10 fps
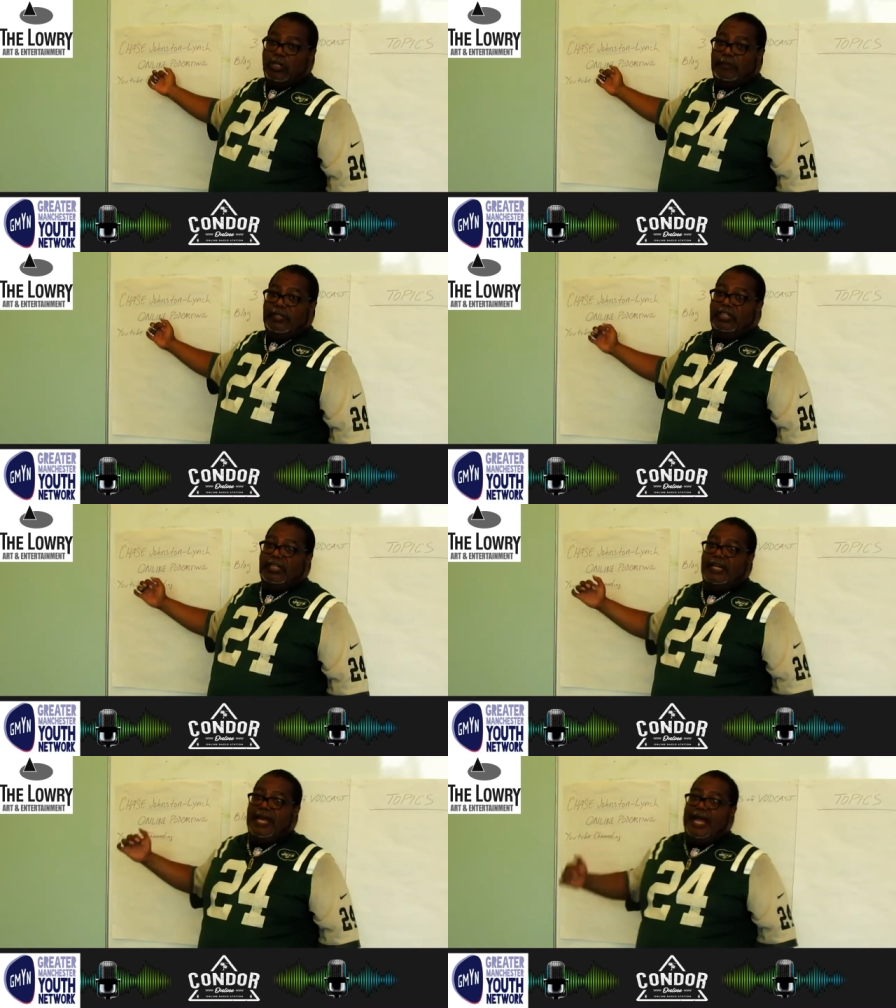going to be
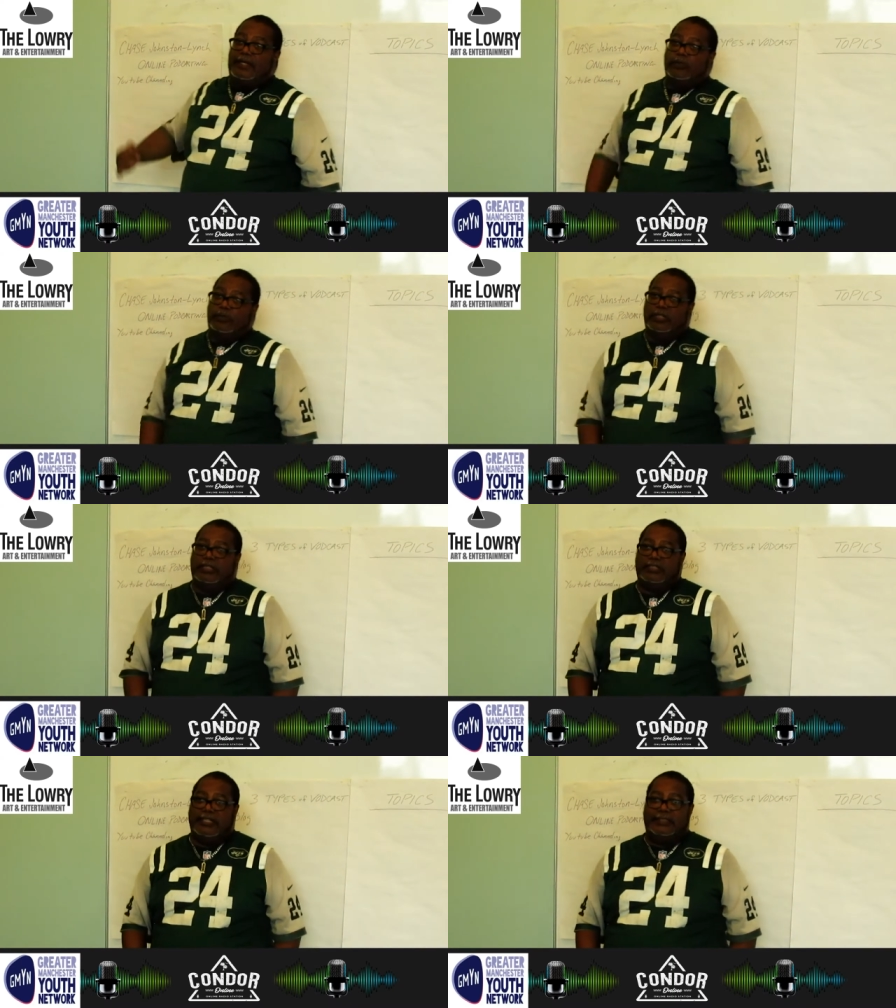looking at when we
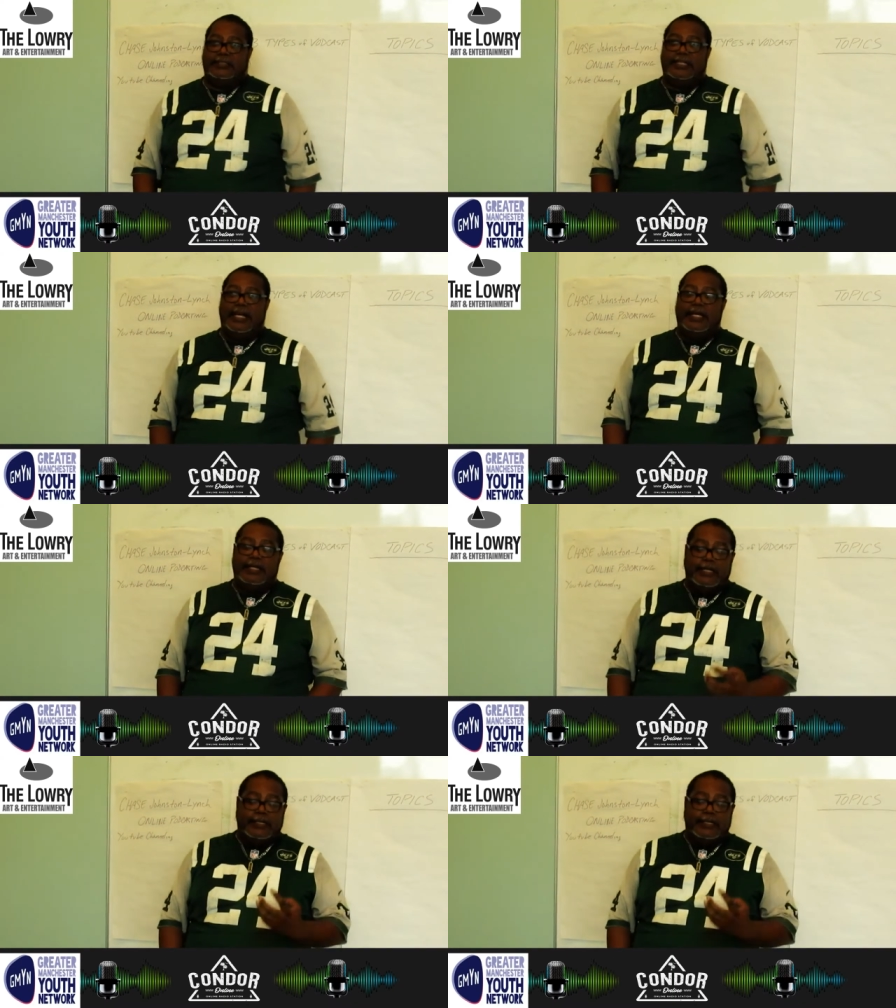look at that today.